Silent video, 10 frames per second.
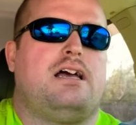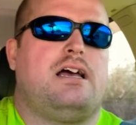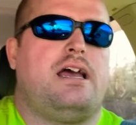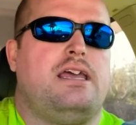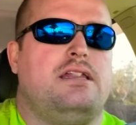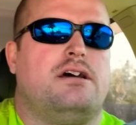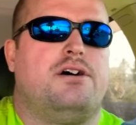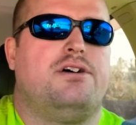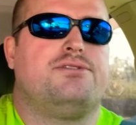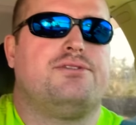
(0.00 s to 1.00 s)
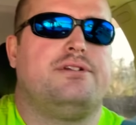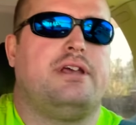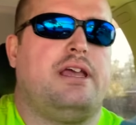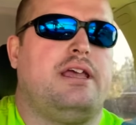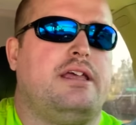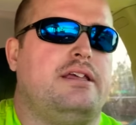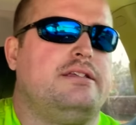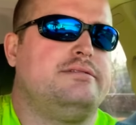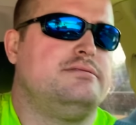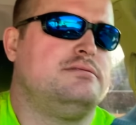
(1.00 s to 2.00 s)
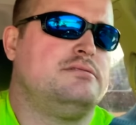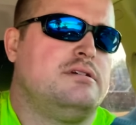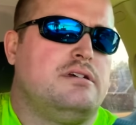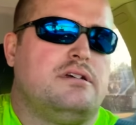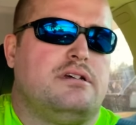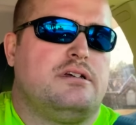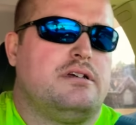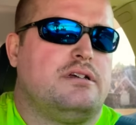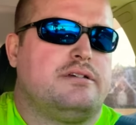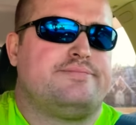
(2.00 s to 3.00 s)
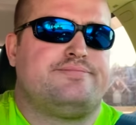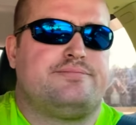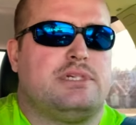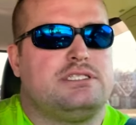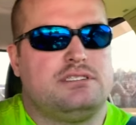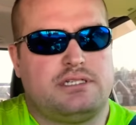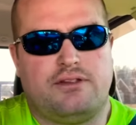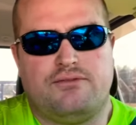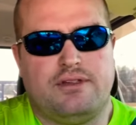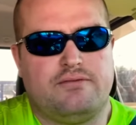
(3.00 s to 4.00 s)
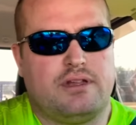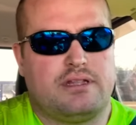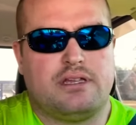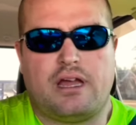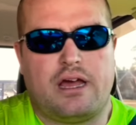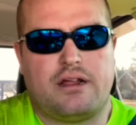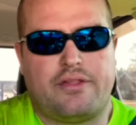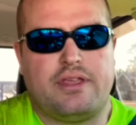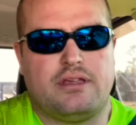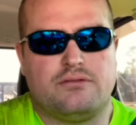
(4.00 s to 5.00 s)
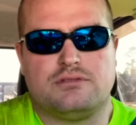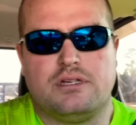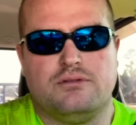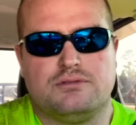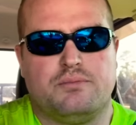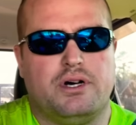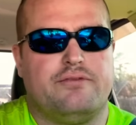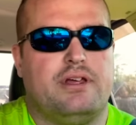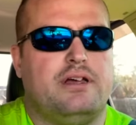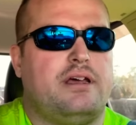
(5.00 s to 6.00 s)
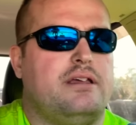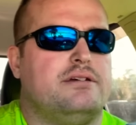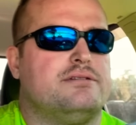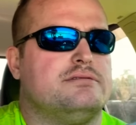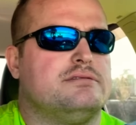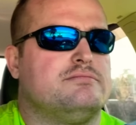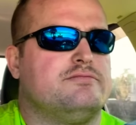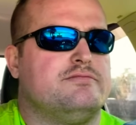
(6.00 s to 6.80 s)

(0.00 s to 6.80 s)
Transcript: 800 and let's just say 50. I think I, I think it was it was above that 800. And,